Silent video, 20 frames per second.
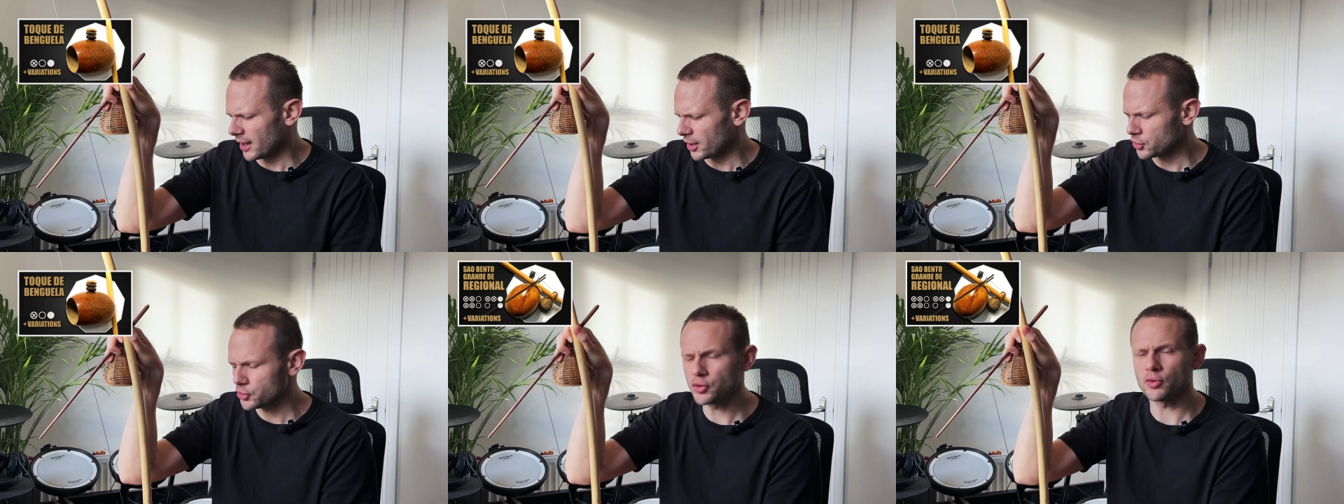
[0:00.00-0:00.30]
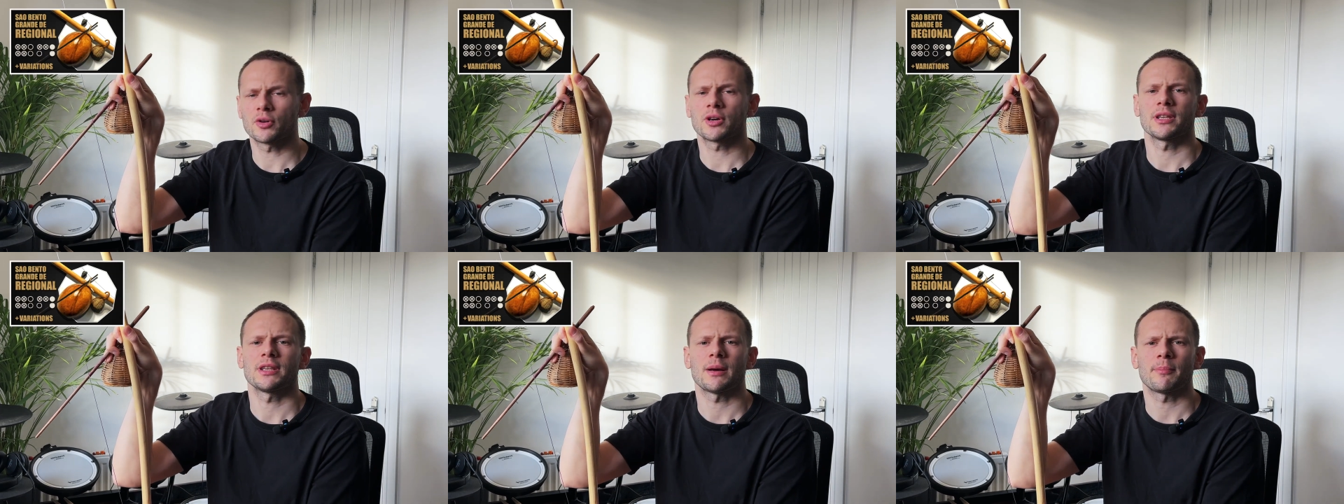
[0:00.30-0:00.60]

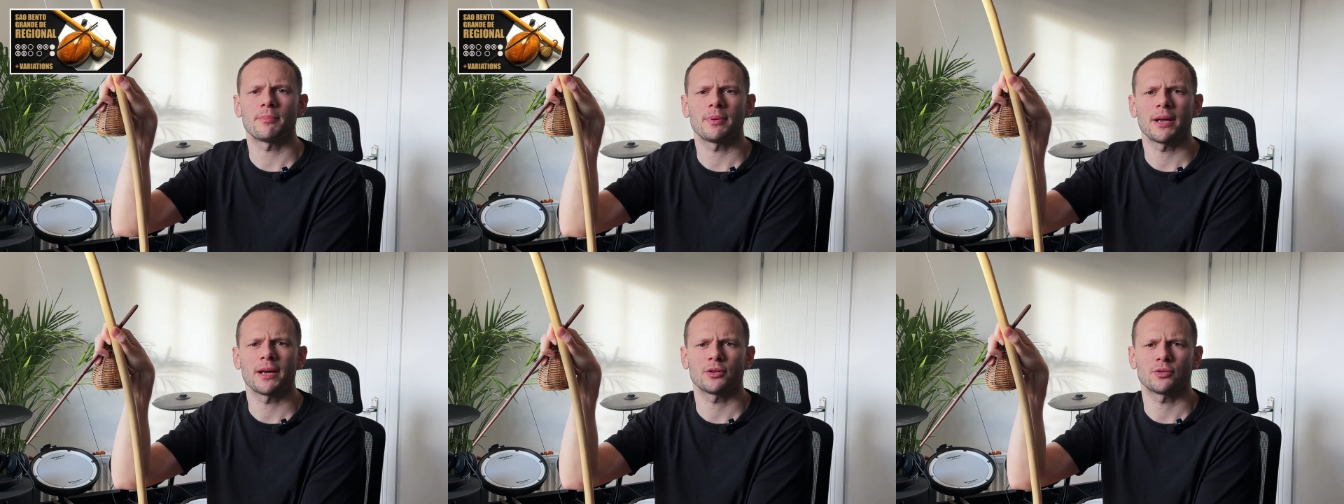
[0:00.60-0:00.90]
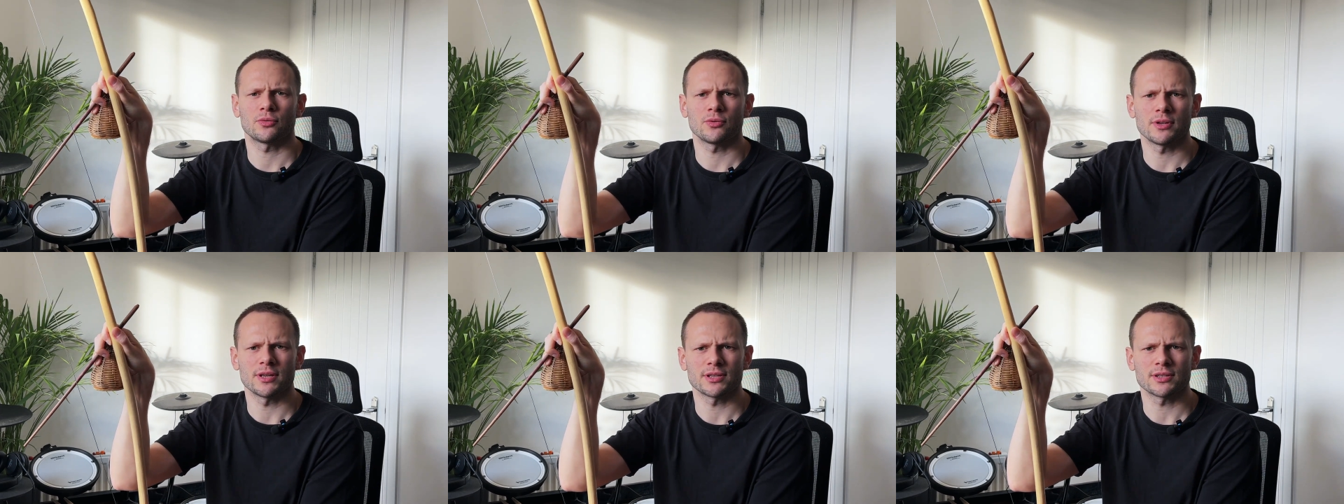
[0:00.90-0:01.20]
you can apply
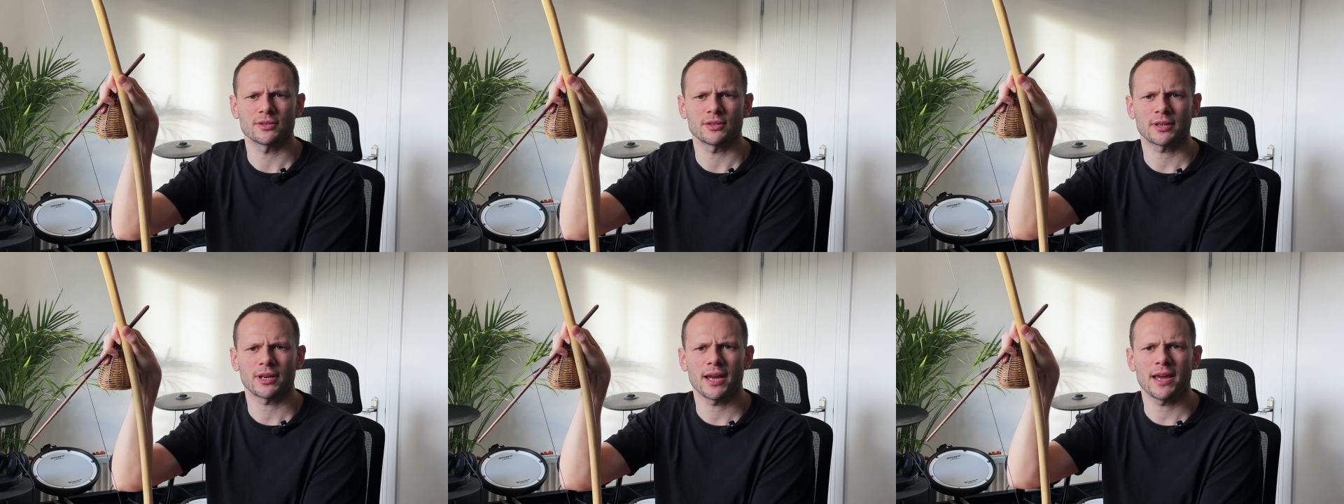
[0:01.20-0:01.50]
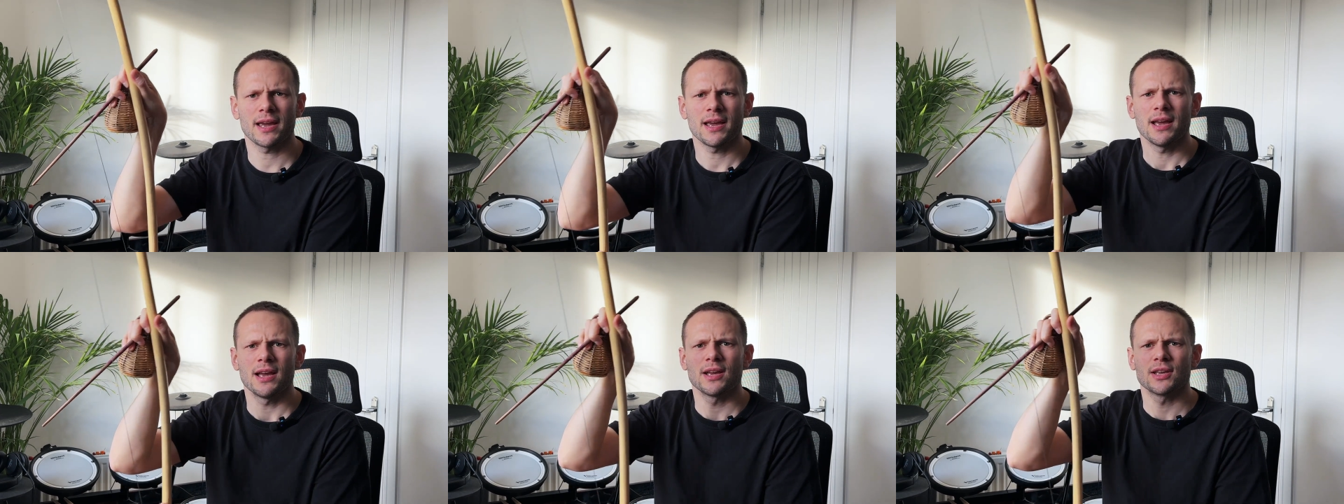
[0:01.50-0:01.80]
to this,
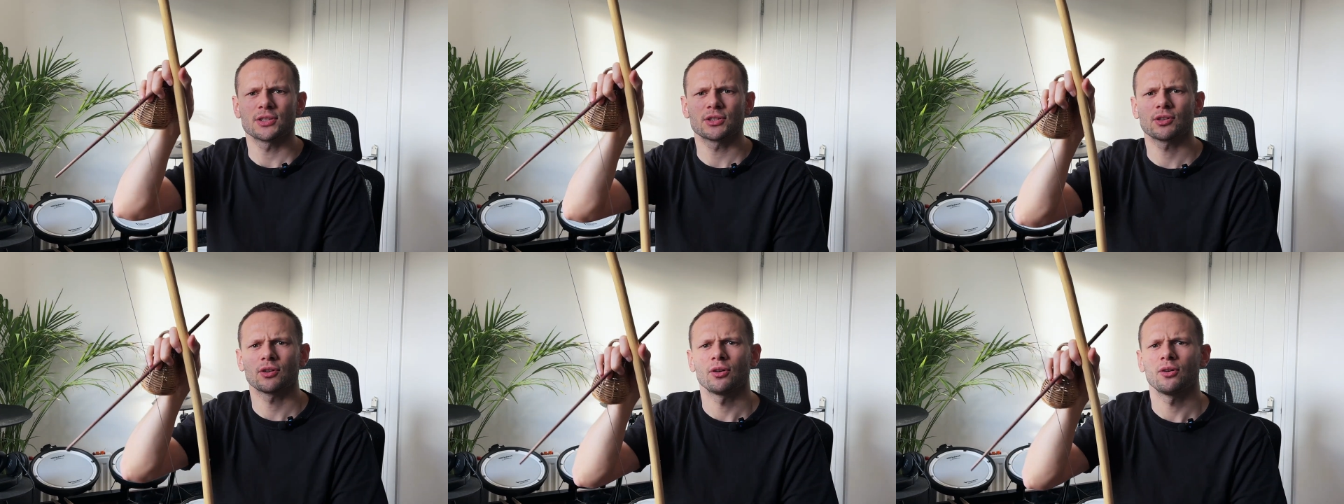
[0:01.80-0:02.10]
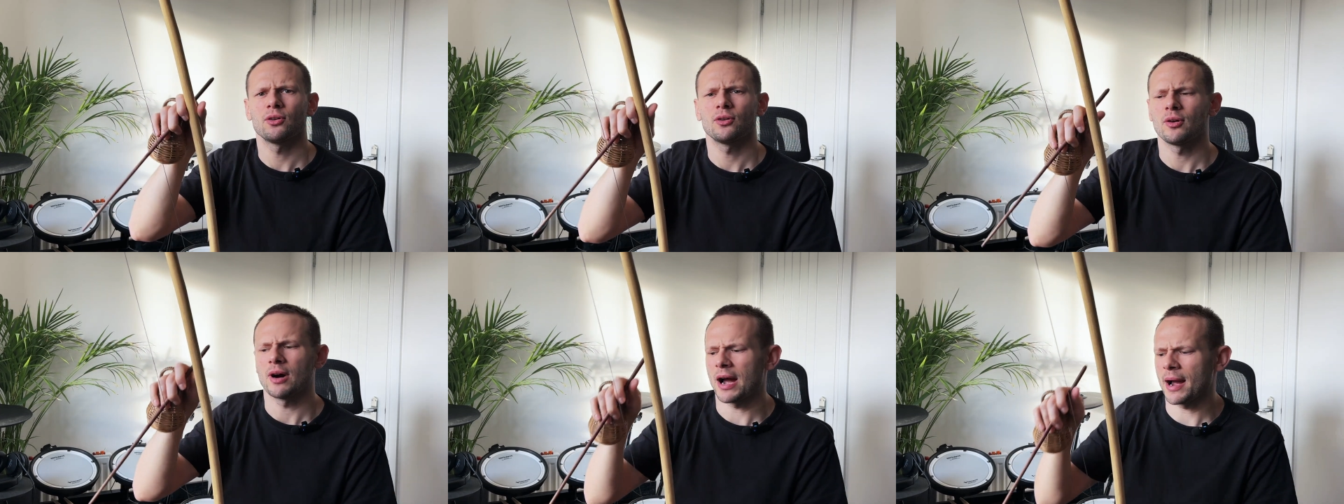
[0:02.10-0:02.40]
okay? So